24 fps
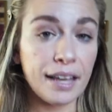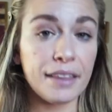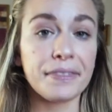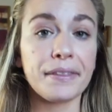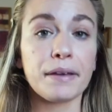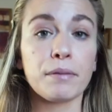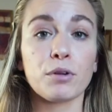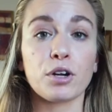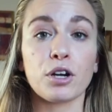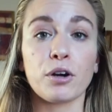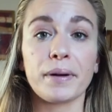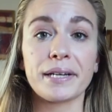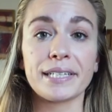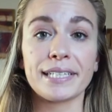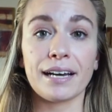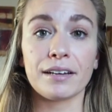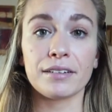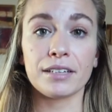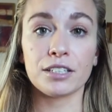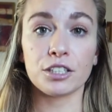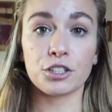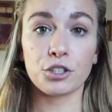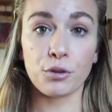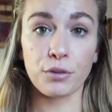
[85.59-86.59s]
Then we're going
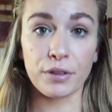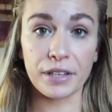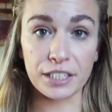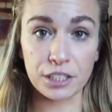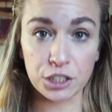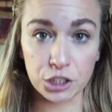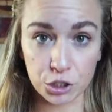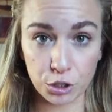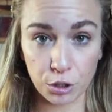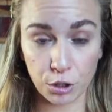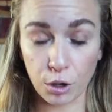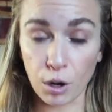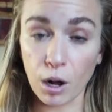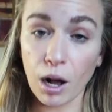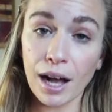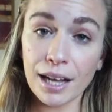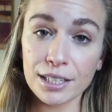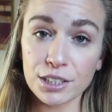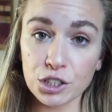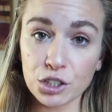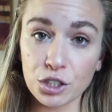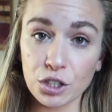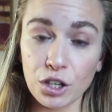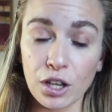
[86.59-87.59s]
down into the
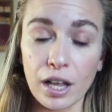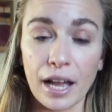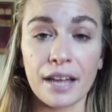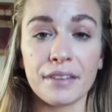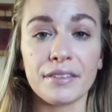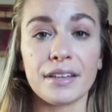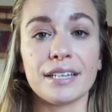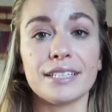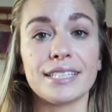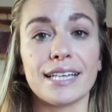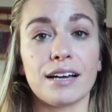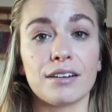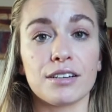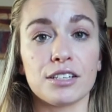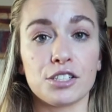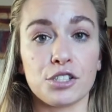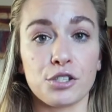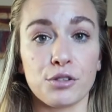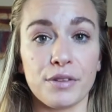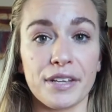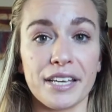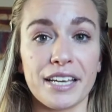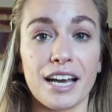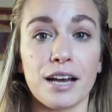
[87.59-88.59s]
sternocostal and then down
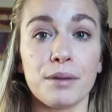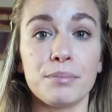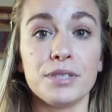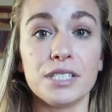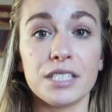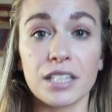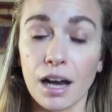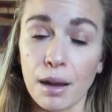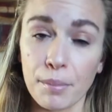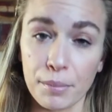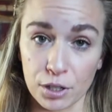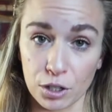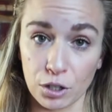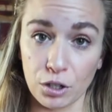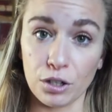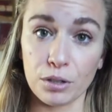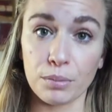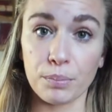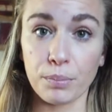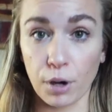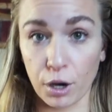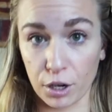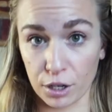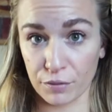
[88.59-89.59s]
into the abdominal
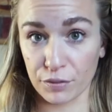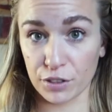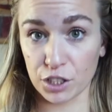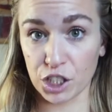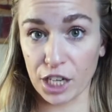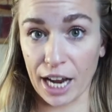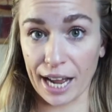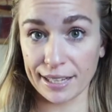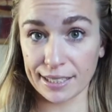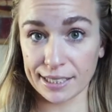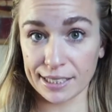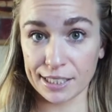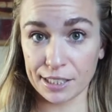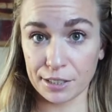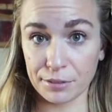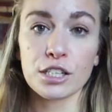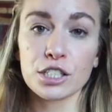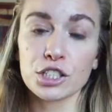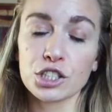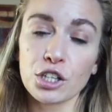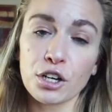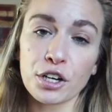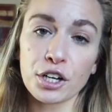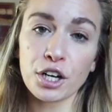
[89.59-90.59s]
part of the chest.
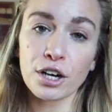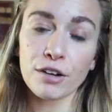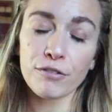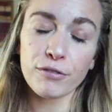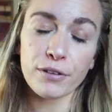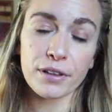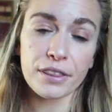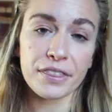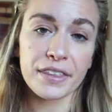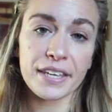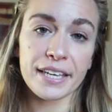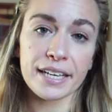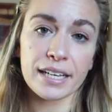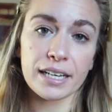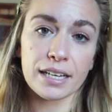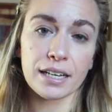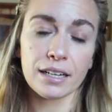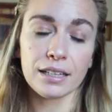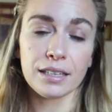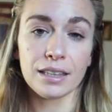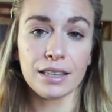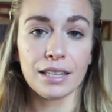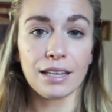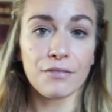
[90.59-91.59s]
Starting off with the
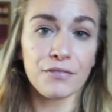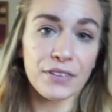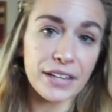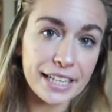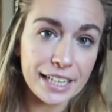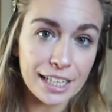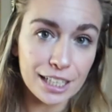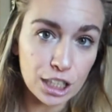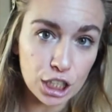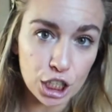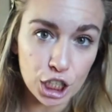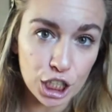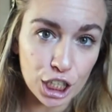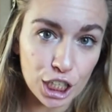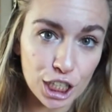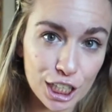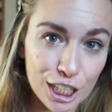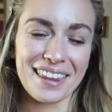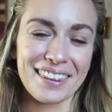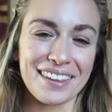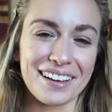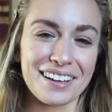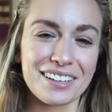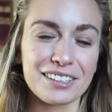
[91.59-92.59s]
clavicular. The